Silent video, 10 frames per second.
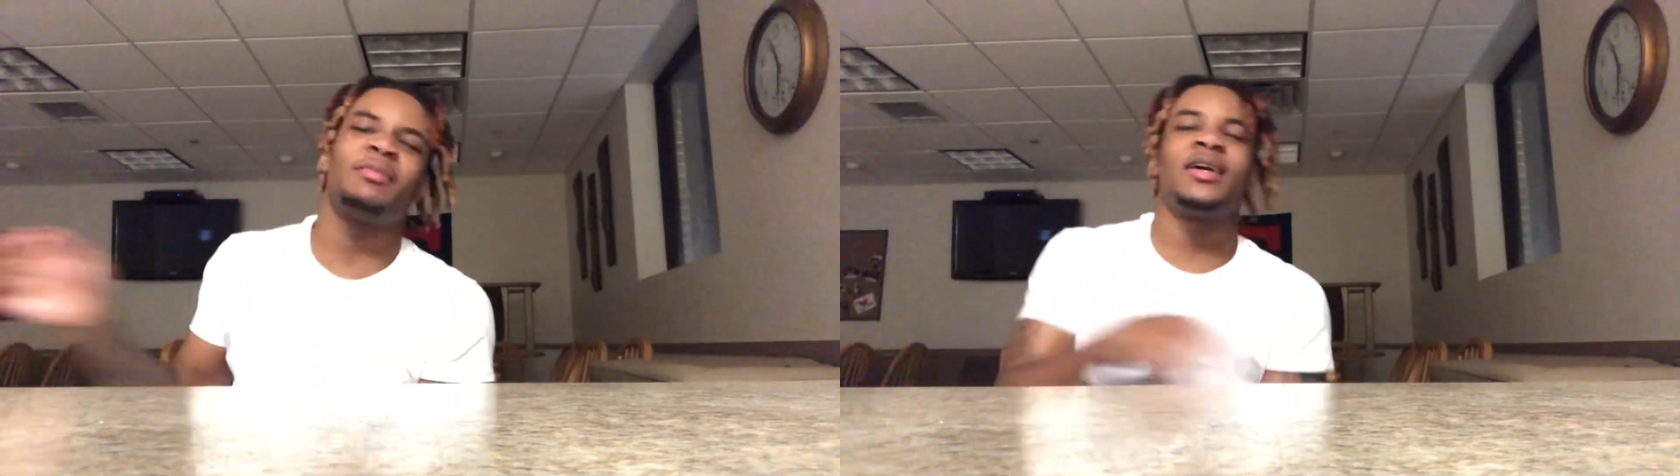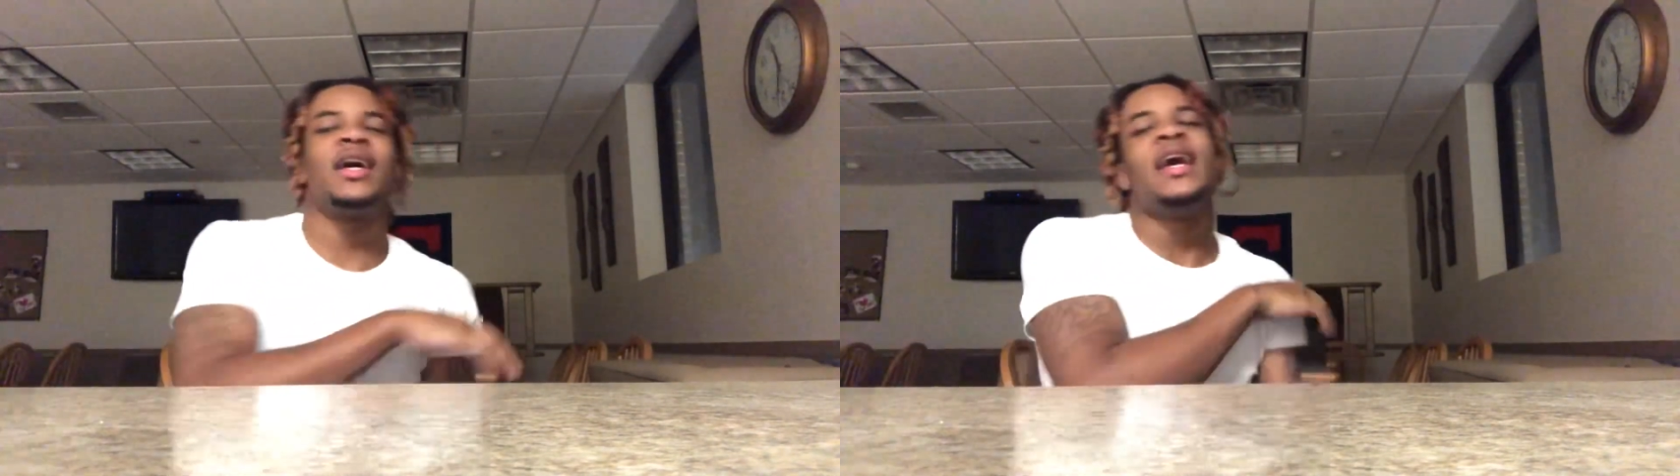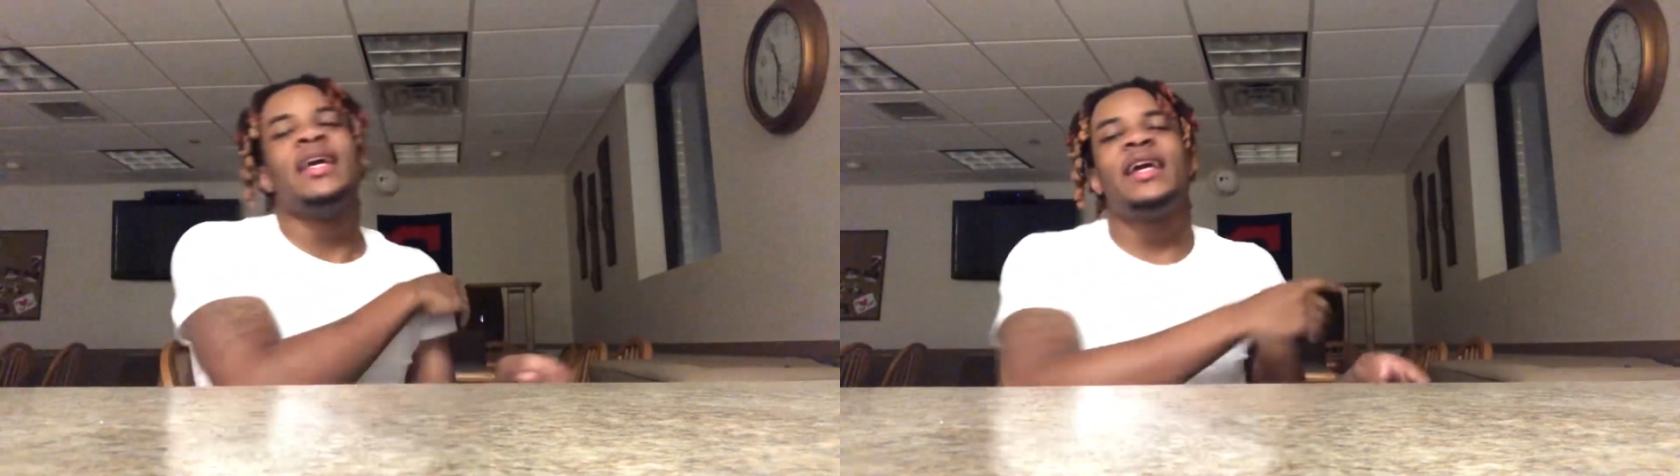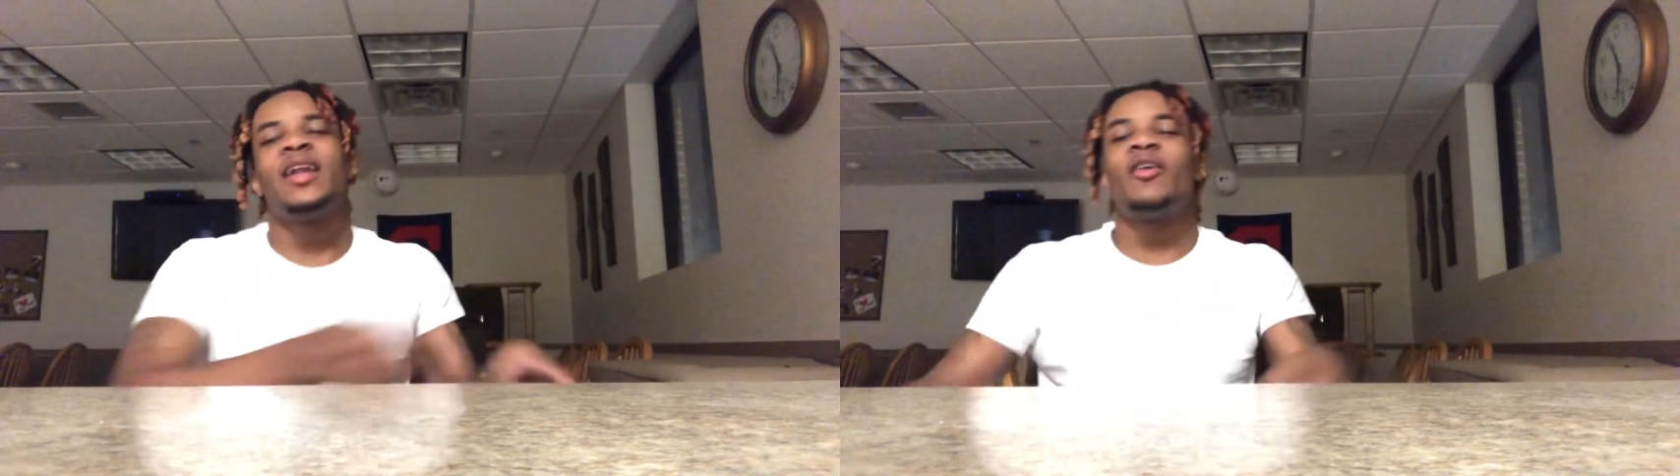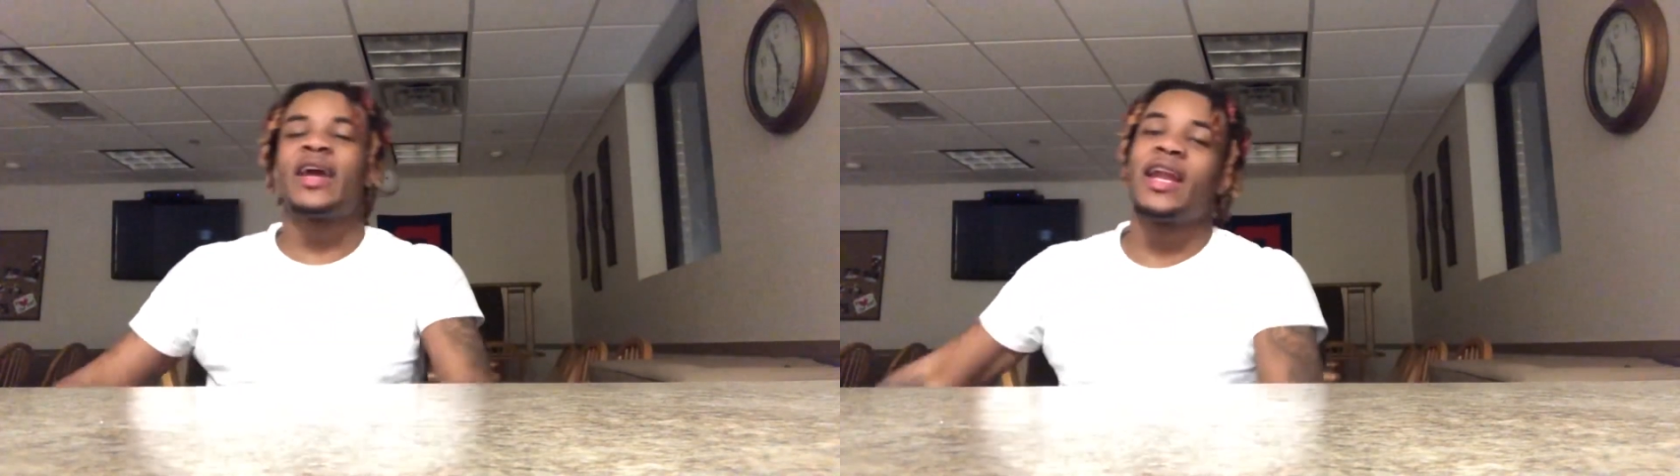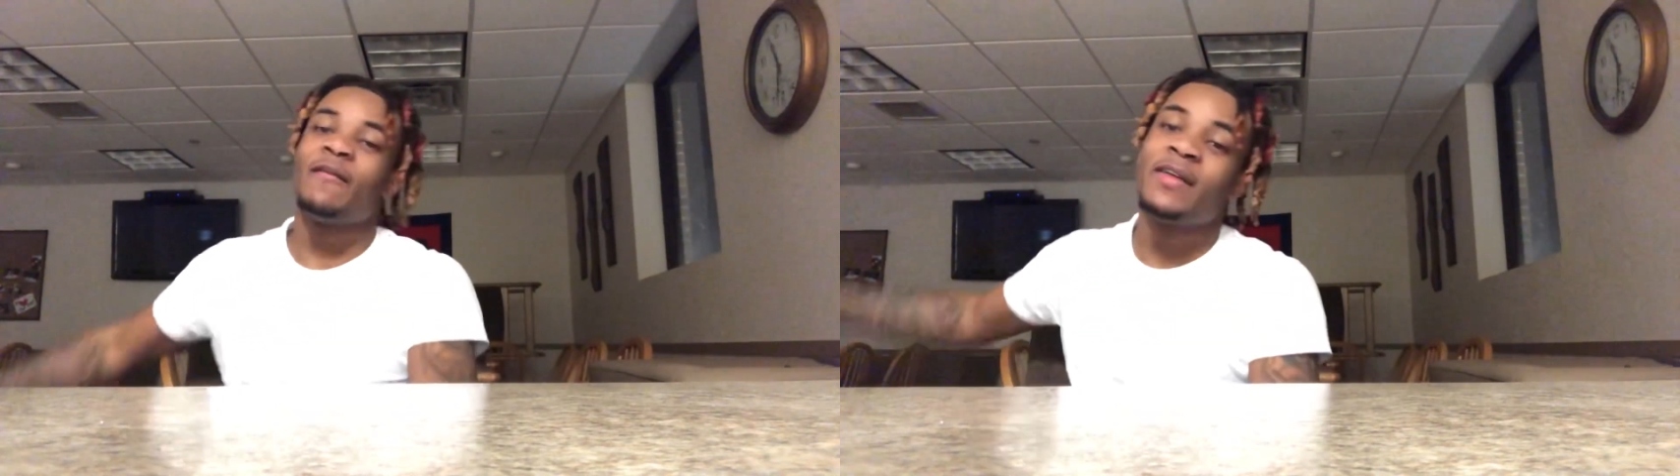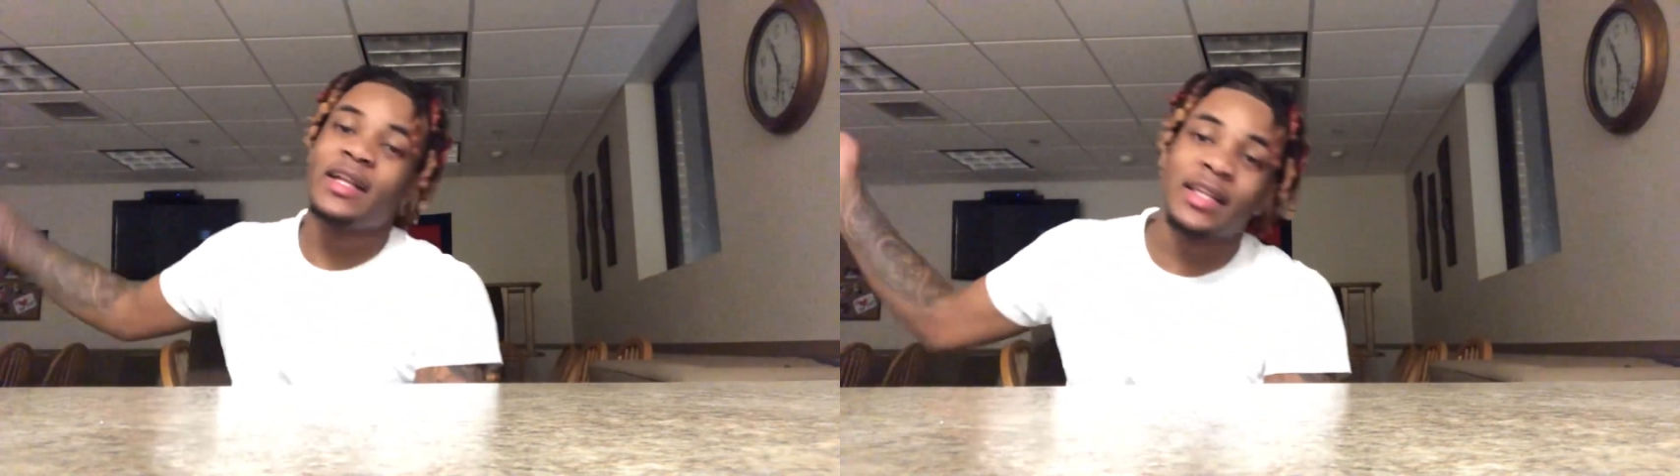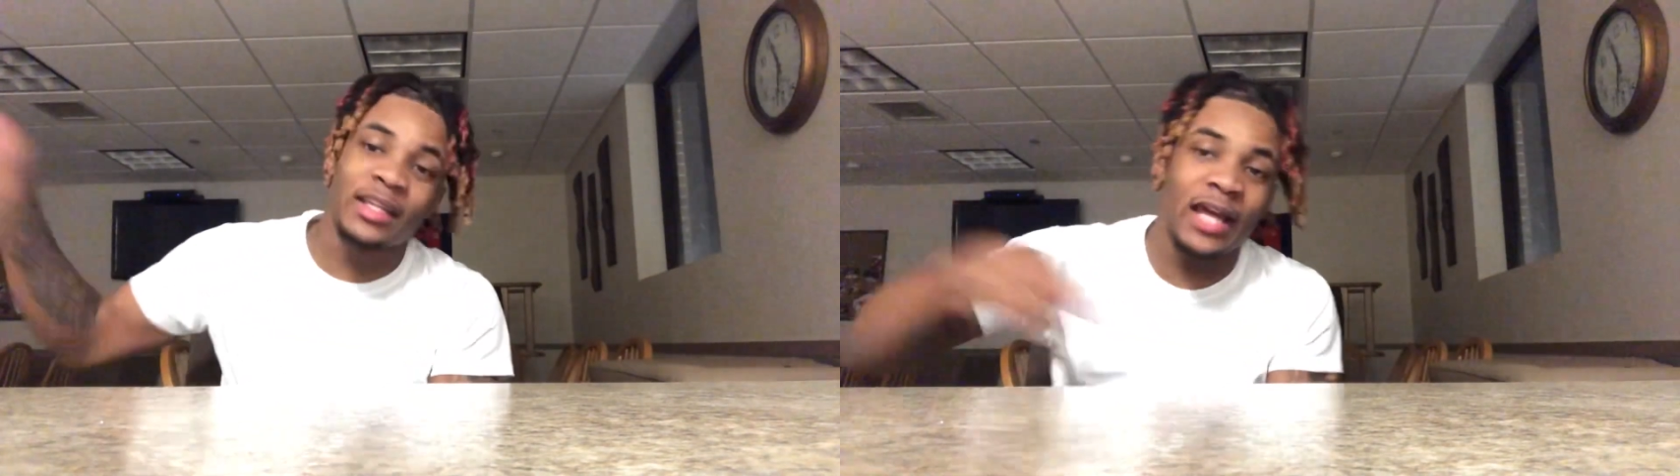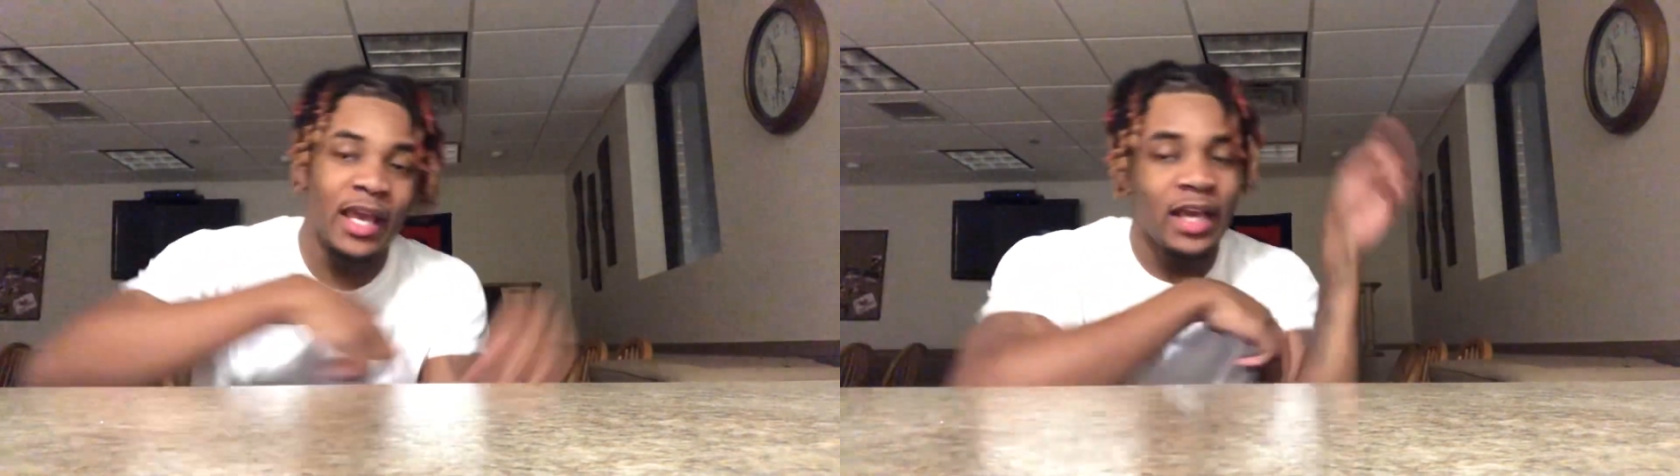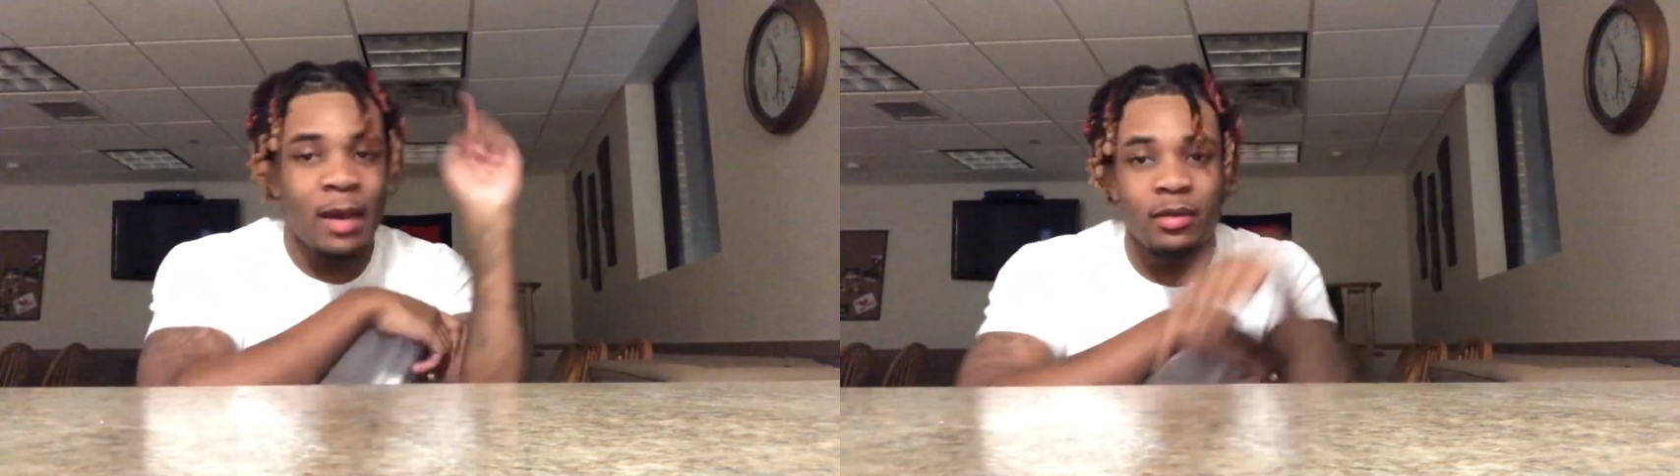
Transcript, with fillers: playing. Yeah, though, gang, don't forget to like, comment,